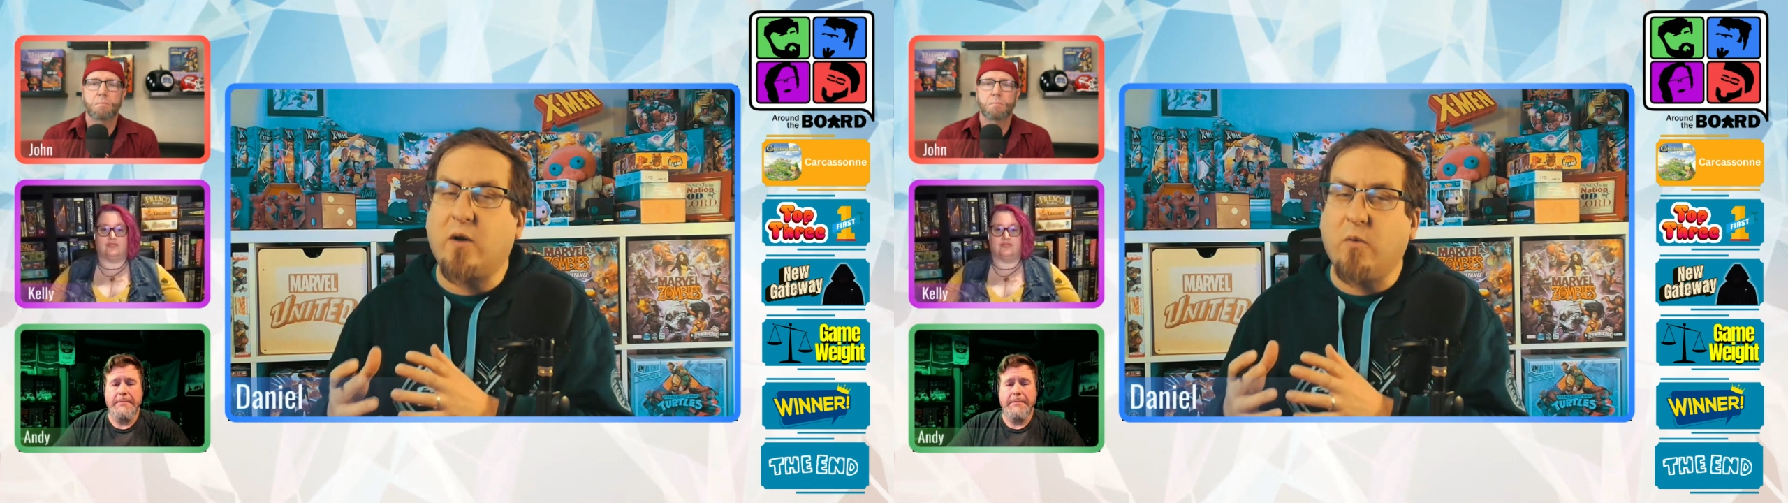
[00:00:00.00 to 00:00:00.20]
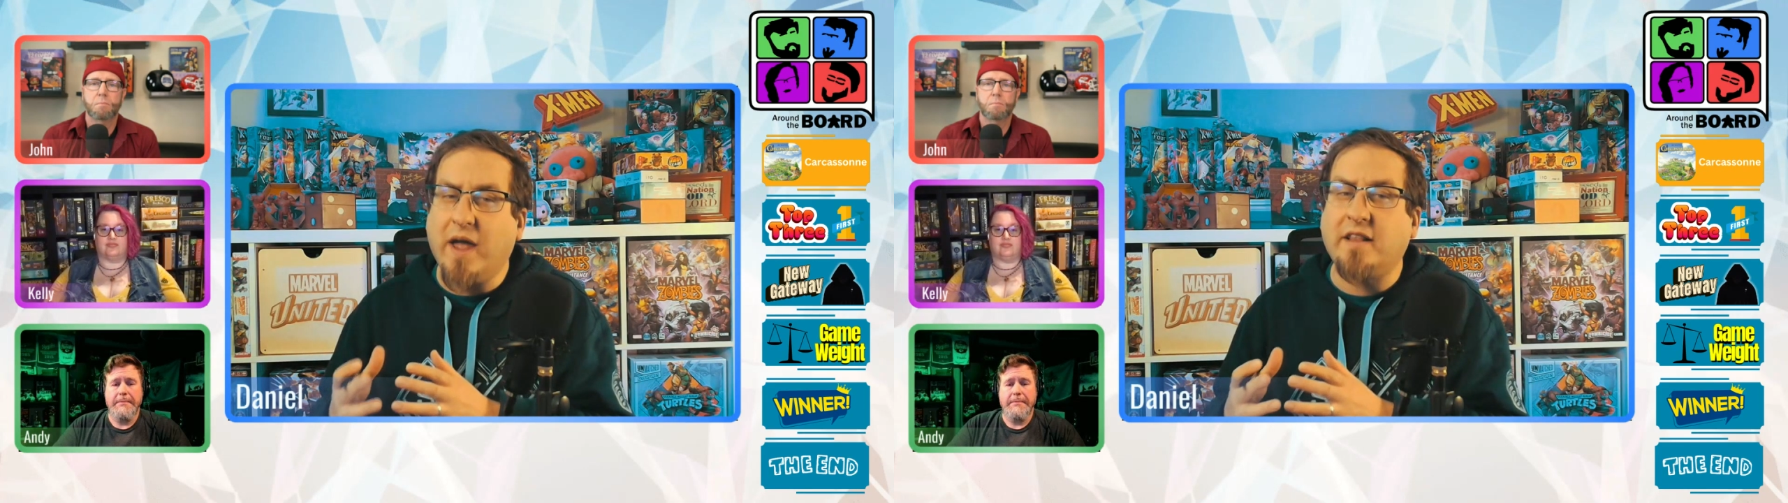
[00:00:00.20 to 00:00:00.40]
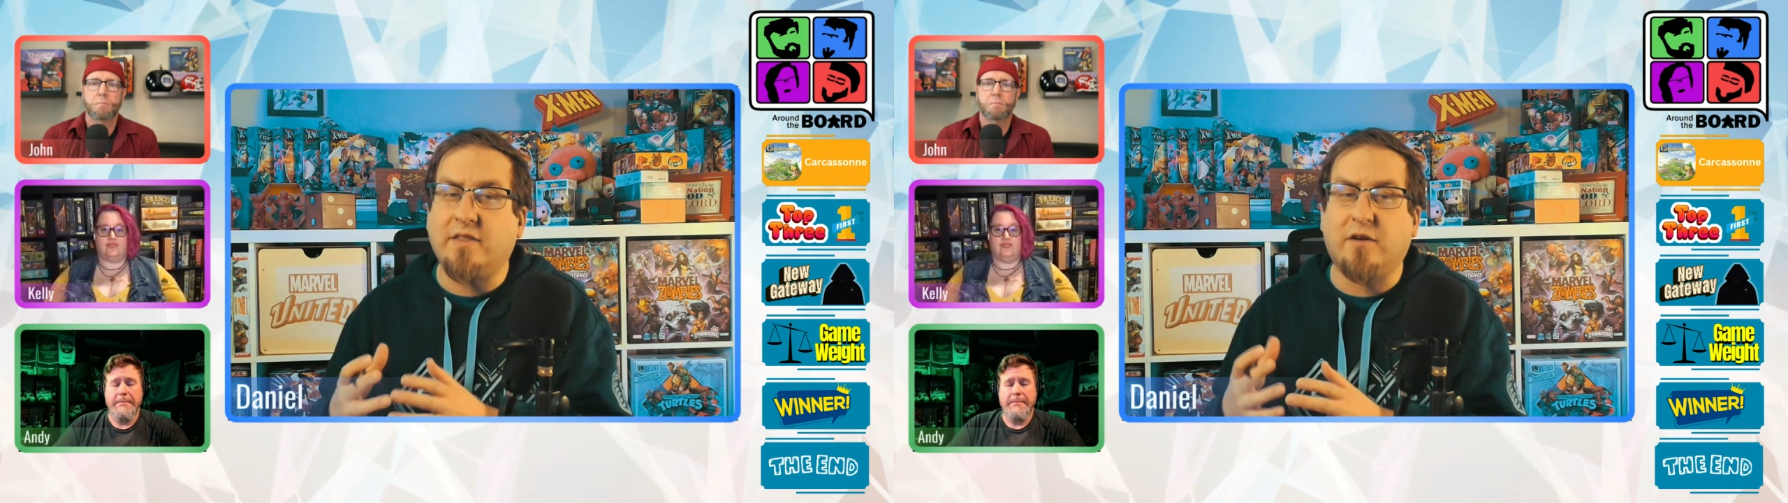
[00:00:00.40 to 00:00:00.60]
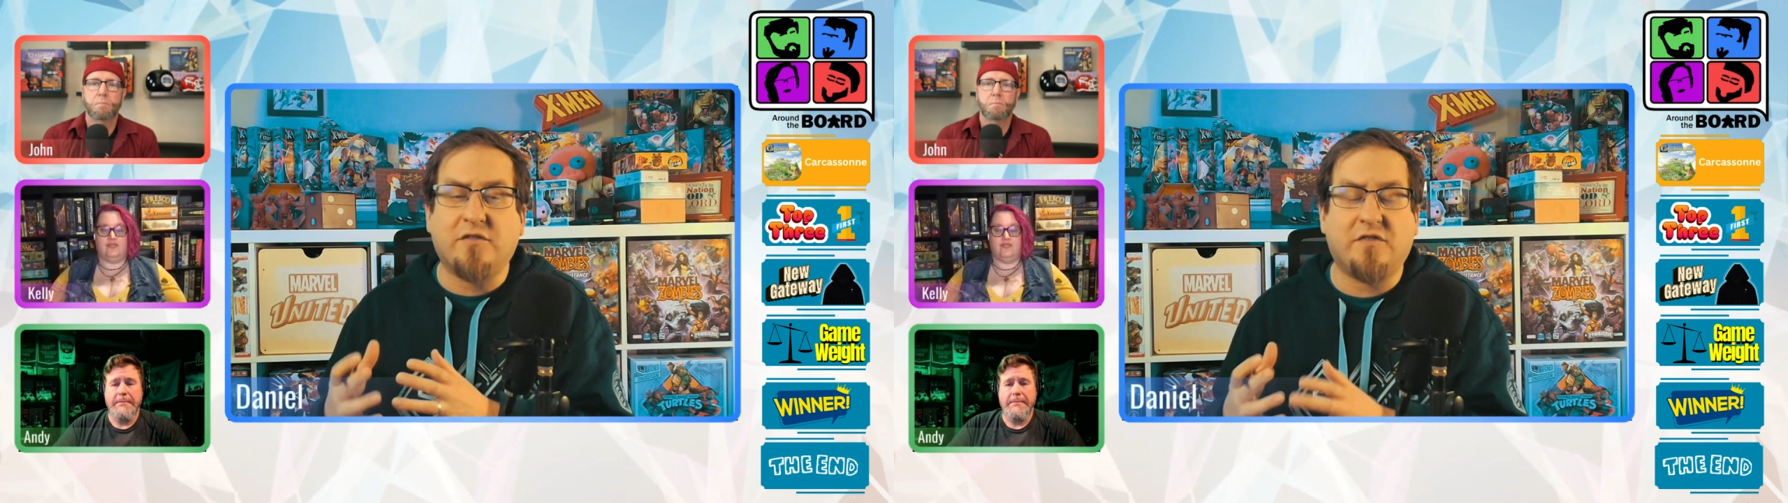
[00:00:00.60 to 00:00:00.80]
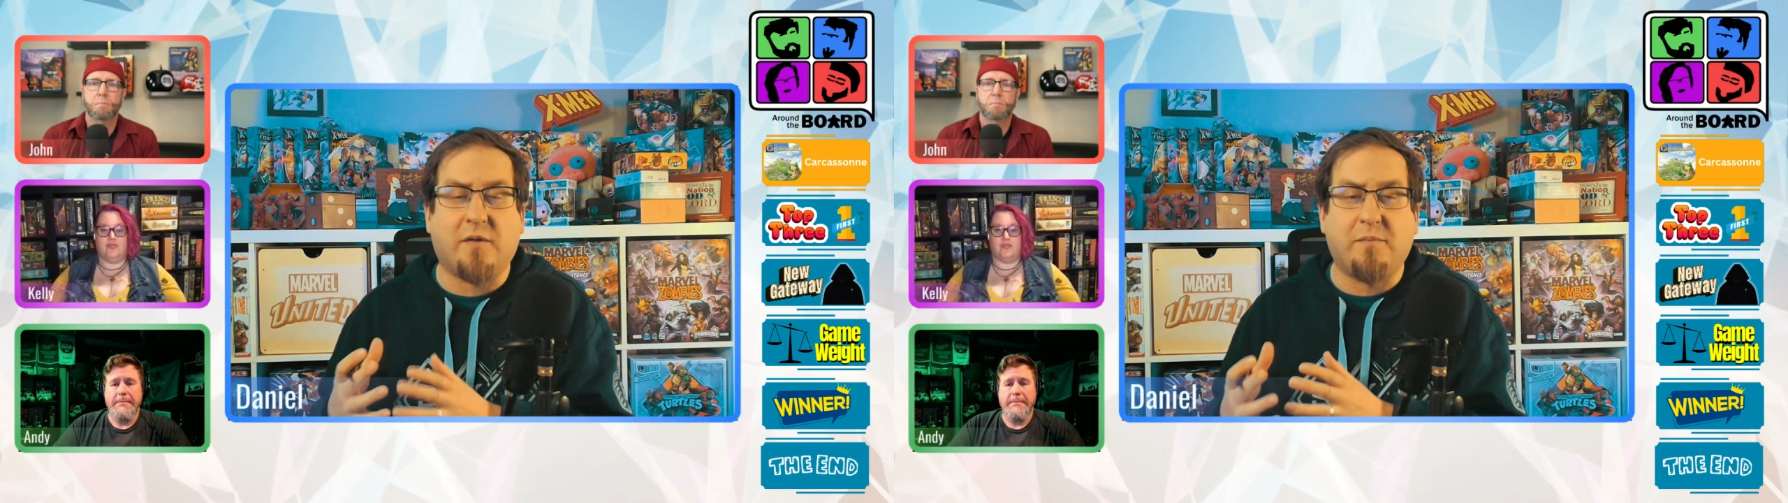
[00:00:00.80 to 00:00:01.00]
wait, there's
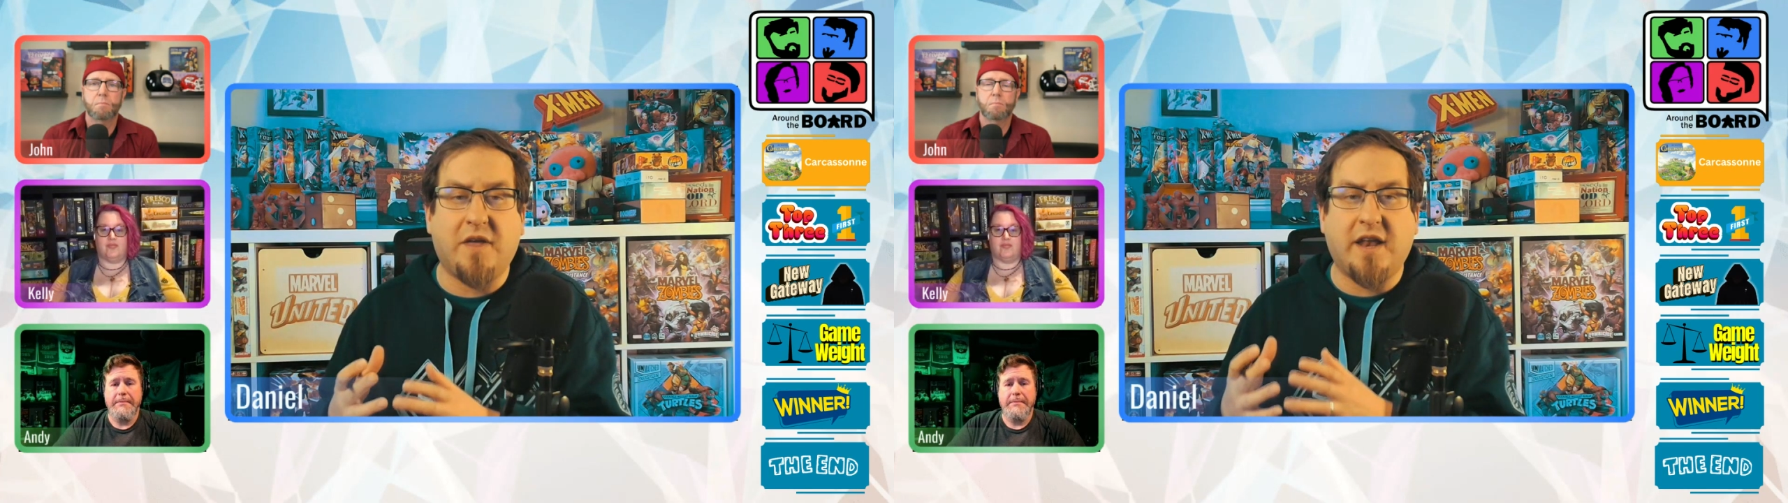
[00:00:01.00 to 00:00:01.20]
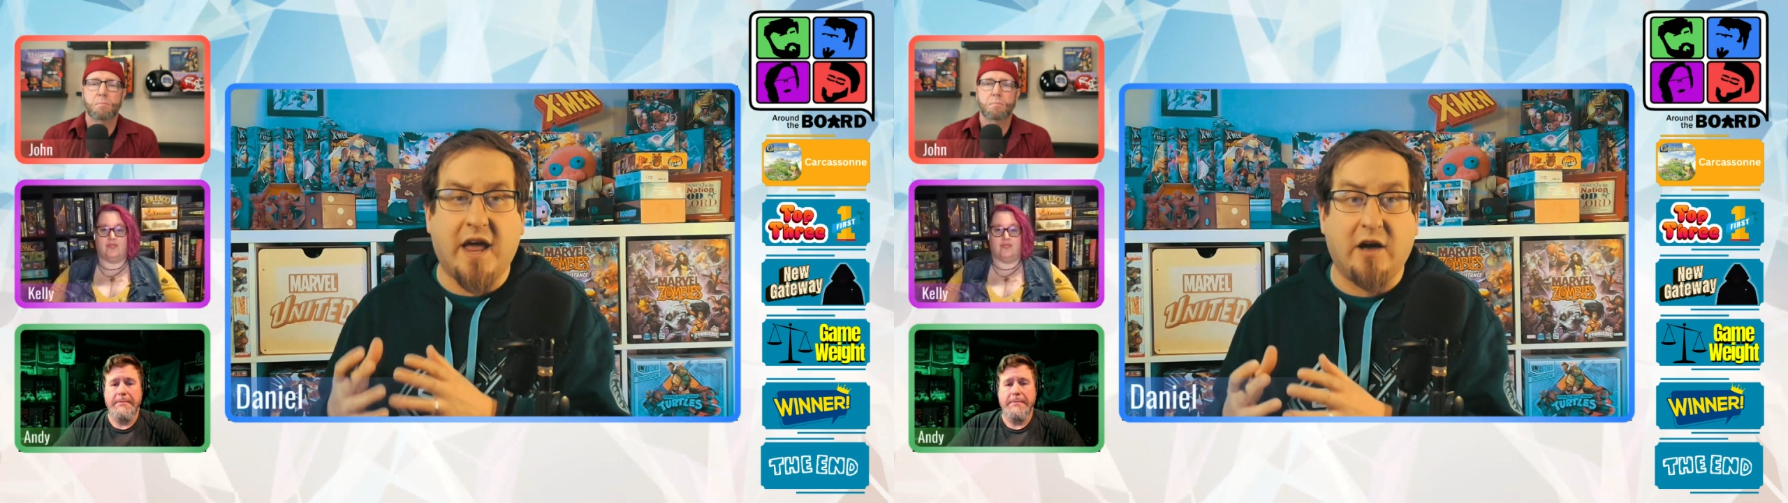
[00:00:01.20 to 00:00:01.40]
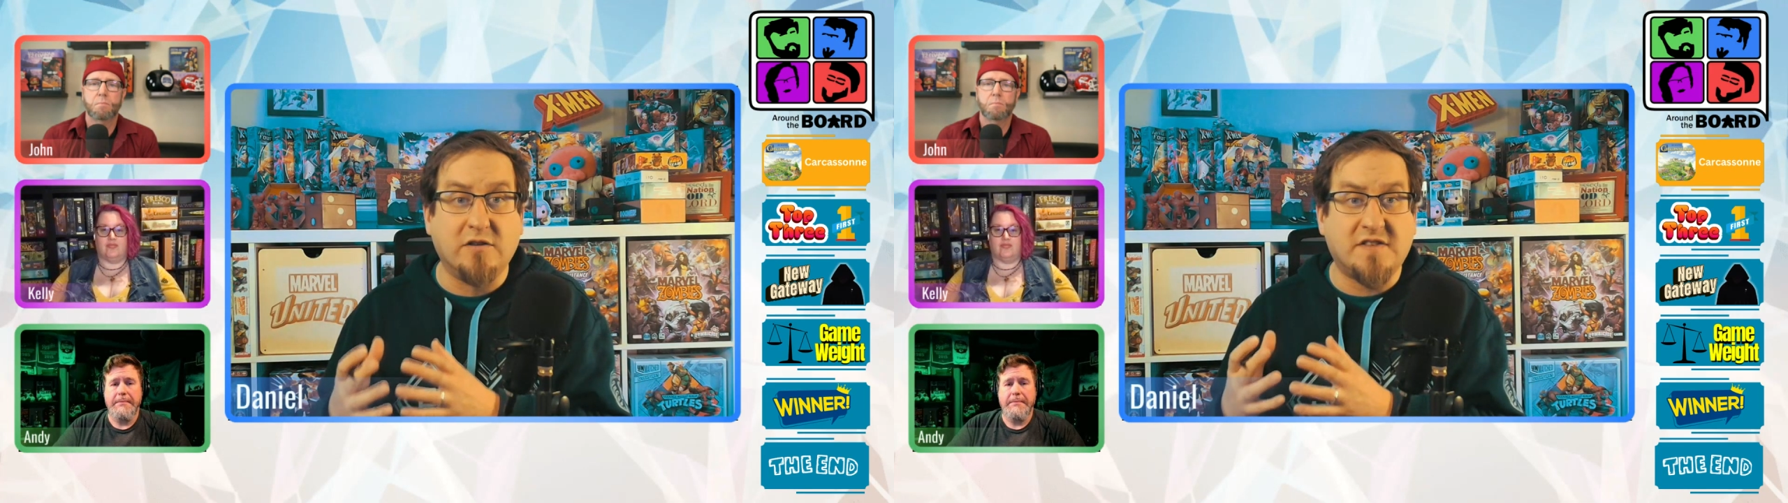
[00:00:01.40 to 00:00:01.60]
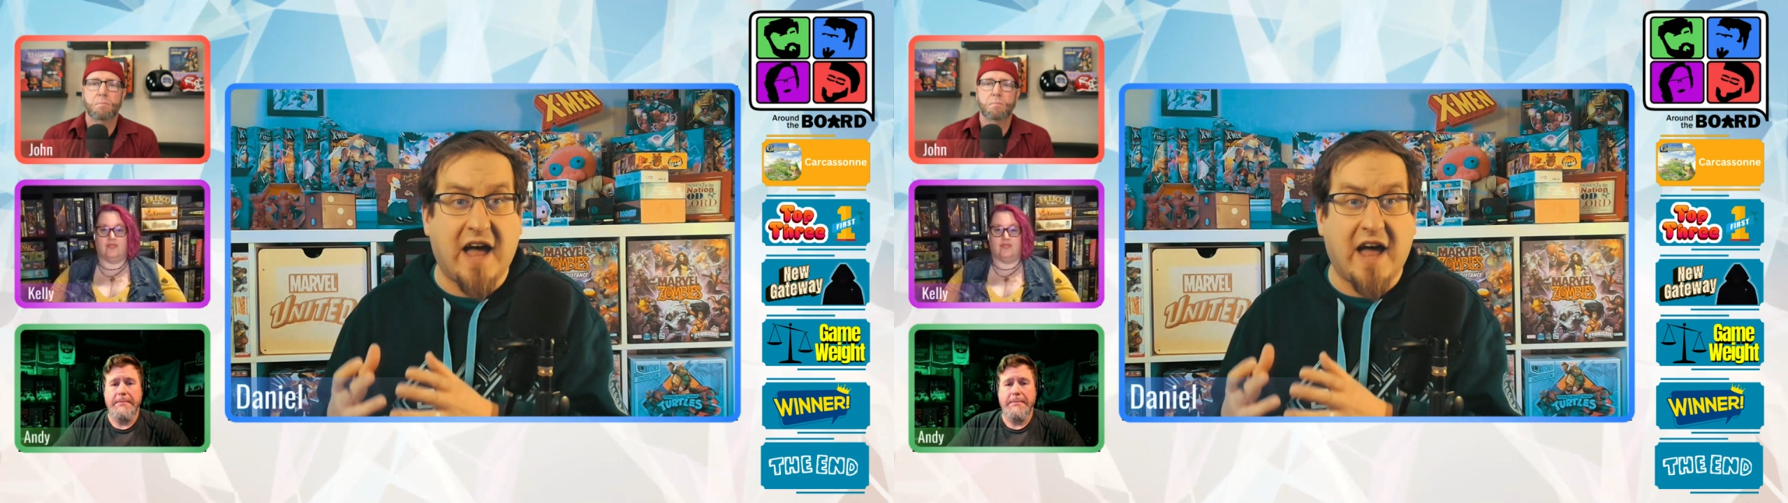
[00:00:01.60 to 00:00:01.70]
something else